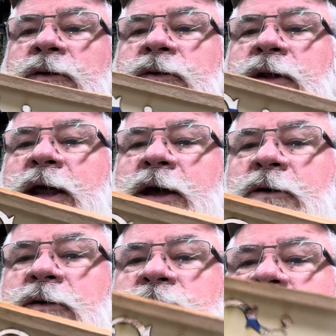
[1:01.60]
So
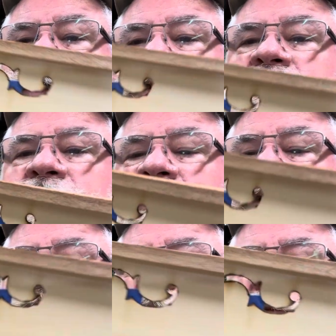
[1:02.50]
now it fits
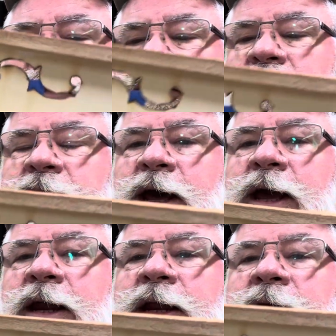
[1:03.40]
pretty
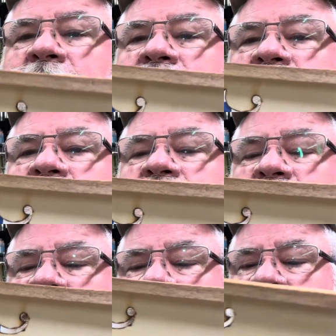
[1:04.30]
tight and it's
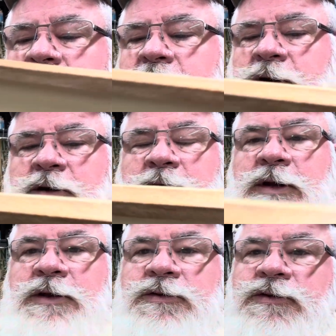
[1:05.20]
going to
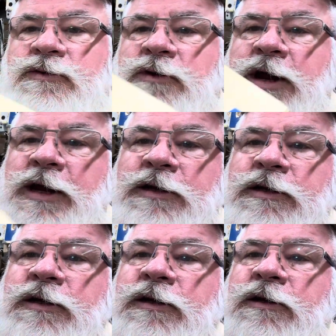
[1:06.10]
be straight,
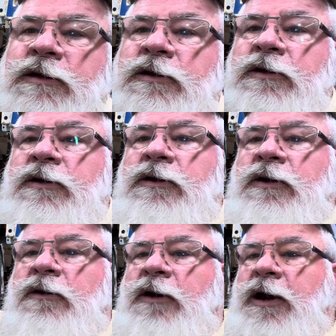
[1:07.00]

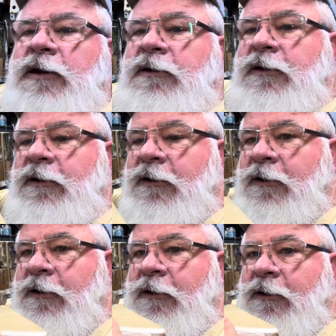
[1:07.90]
right?
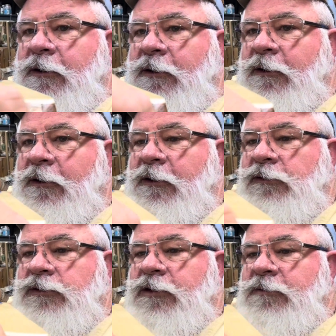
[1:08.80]

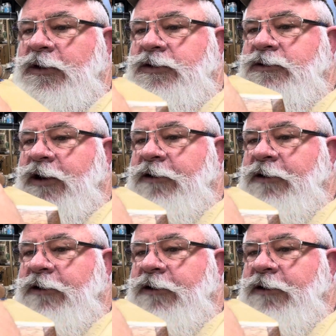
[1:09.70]
It's going to be straight